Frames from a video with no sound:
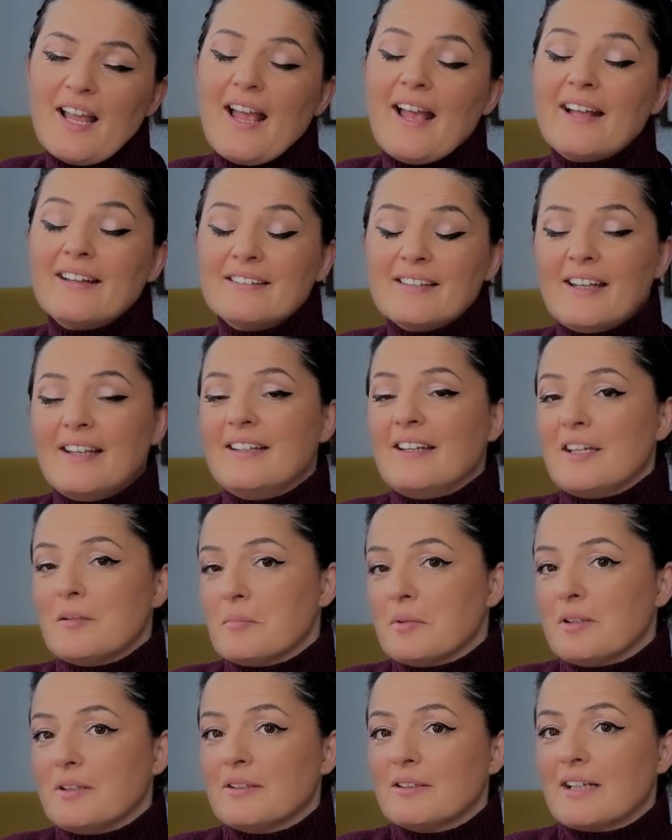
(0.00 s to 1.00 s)
and
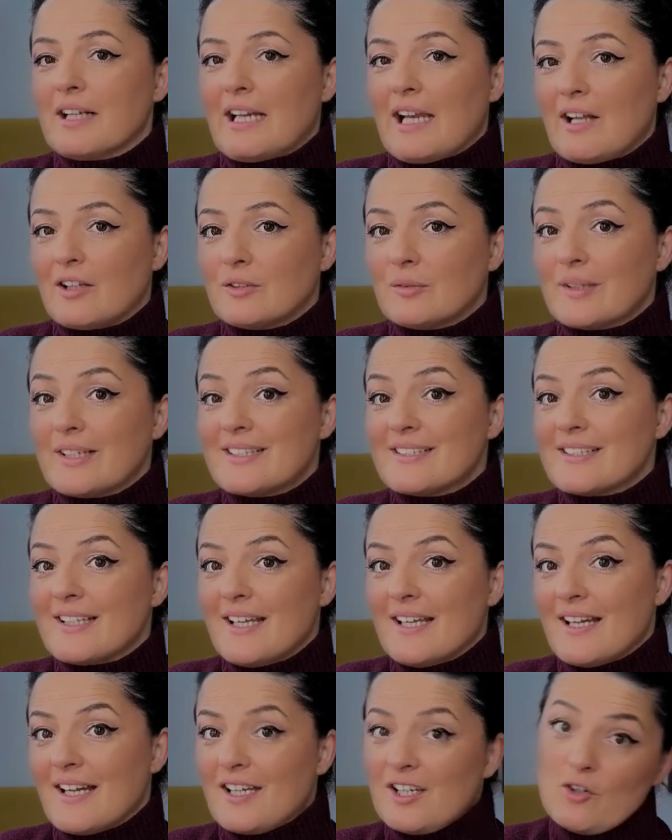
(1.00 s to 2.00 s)
enable Cloudways
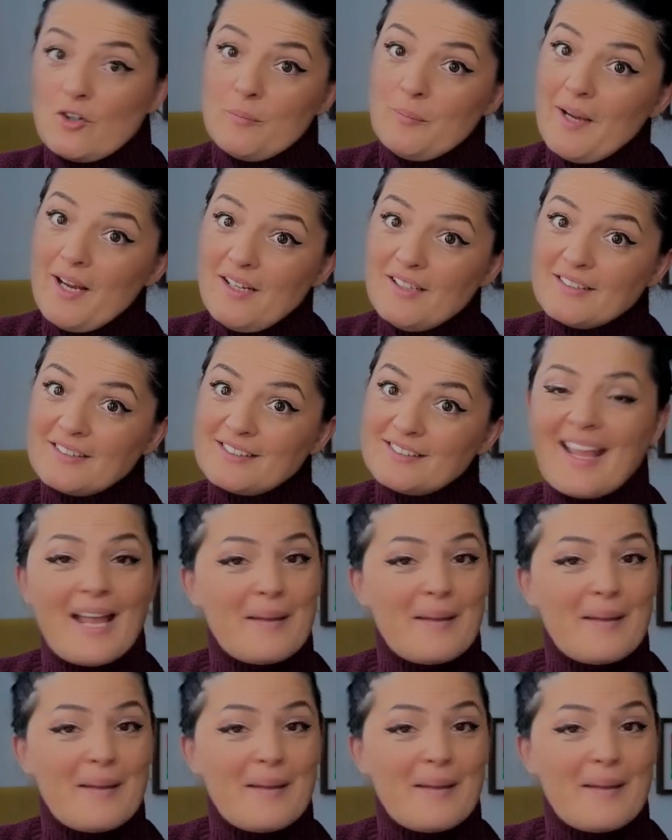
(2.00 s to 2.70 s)
AI Copilot.